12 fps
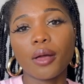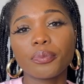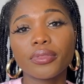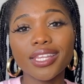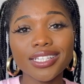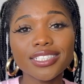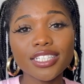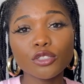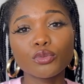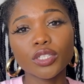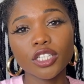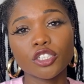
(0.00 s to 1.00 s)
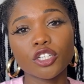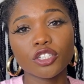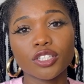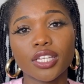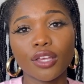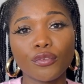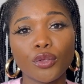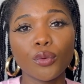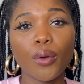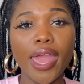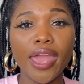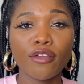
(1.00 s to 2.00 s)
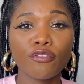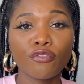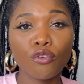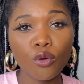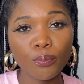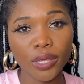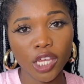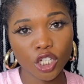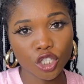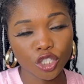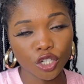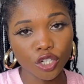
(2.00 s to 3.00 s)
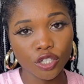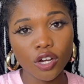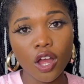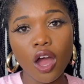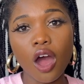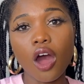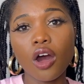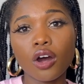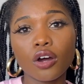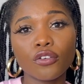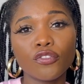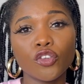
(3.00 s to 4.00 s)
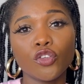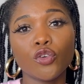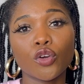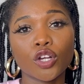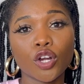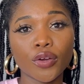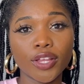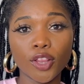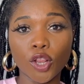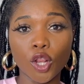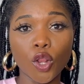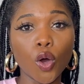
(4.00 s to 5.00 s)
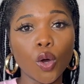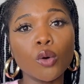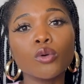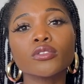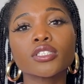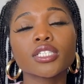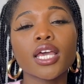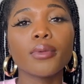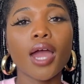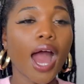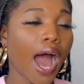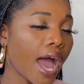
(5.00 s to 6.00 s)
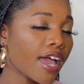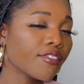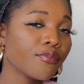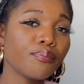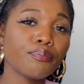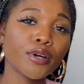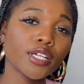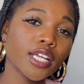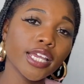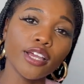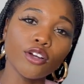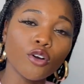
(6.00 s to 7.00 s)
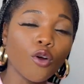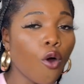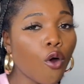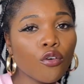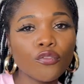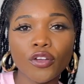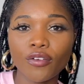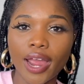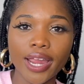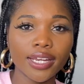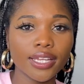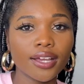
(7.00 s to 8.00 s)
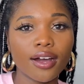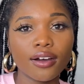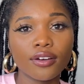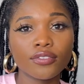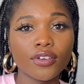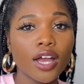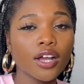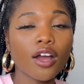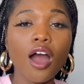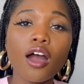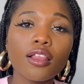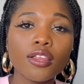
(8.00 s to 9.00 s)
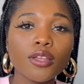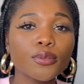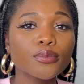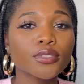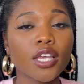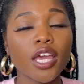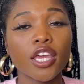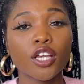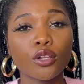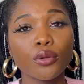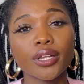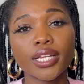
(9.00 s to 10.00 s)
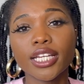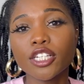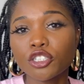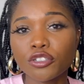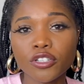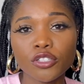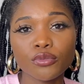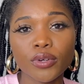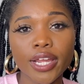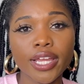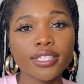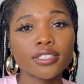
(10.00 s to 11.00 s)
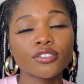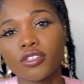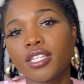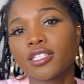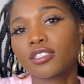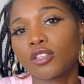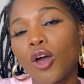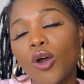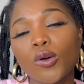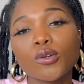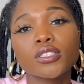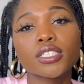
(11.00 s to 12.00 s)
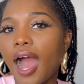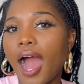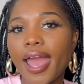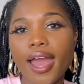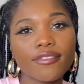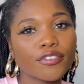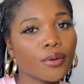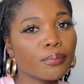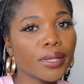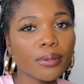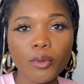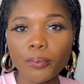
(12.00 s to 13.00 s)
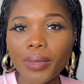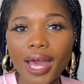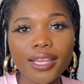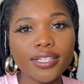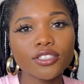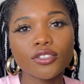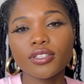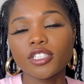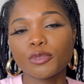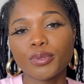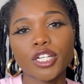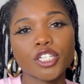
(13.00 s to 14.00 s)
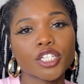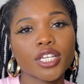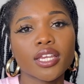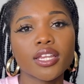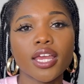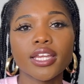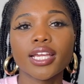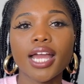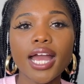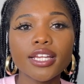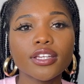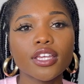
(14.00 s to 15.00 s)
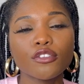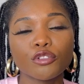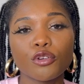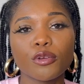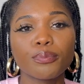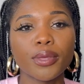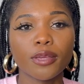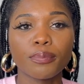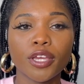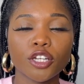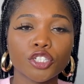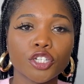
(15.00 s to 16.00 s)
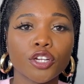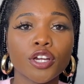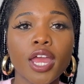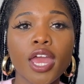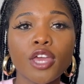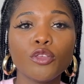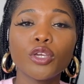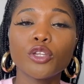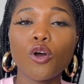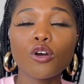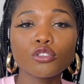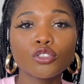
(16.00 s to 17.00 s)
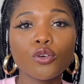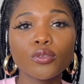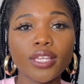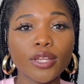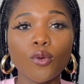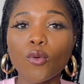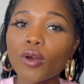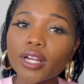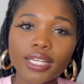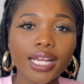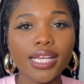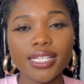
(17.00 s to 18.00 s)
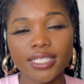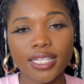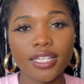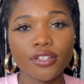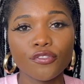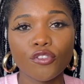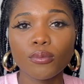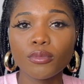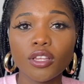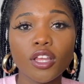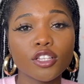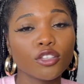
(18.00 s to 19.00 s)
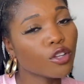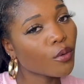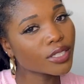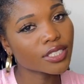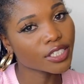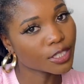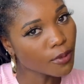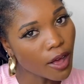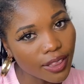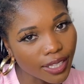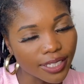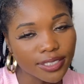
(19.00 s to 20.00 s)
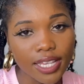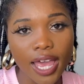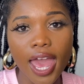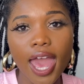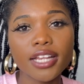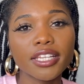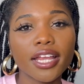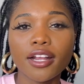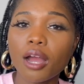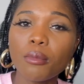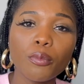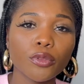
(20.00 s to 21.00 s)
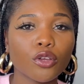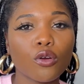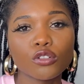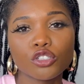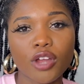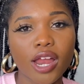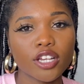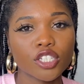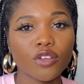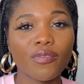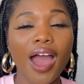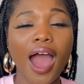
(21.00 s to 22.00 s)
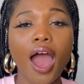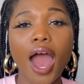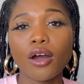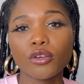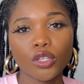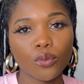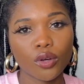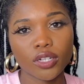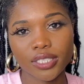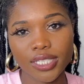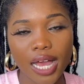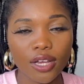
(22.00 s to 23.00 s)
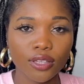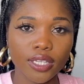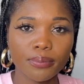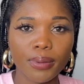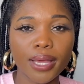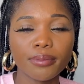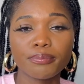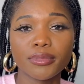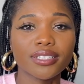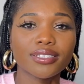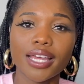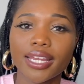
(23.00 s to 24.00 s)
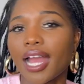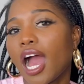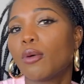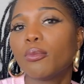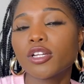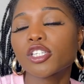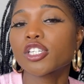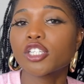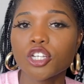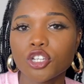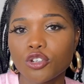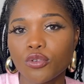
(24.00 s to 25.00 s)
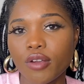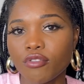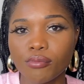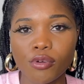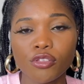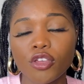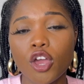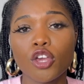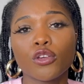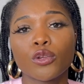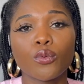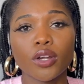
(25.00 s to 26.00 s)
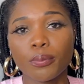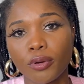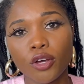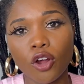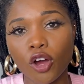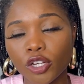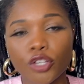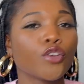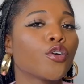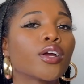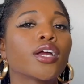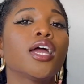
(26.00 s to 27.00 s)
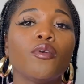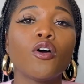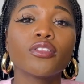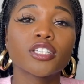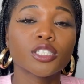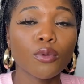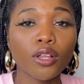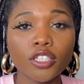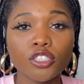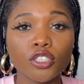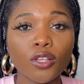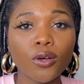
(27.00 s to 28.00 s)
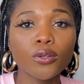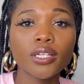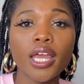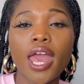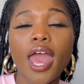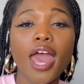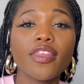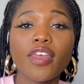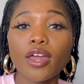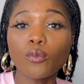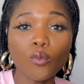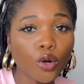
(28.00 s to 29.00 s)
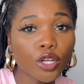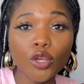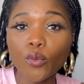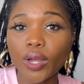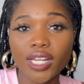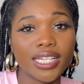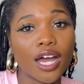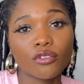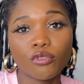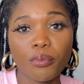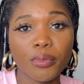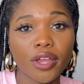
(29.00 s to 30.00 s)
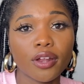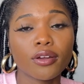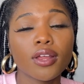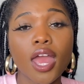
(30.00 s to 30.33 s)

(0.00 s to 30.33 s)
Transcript: This is really just to give you a full picture of your current loans. I've put a whole variety of columns, including interest rates, fees, loans. I have your minimum balance on the spreadsheet, and it kind of gives you a big picture. You can also then organize it from lowest to smallest, and then come up with your own strategy about how you want to tackle it by deciding how much additional every month you'd want to put on the smallest loan, and then work your way down from there.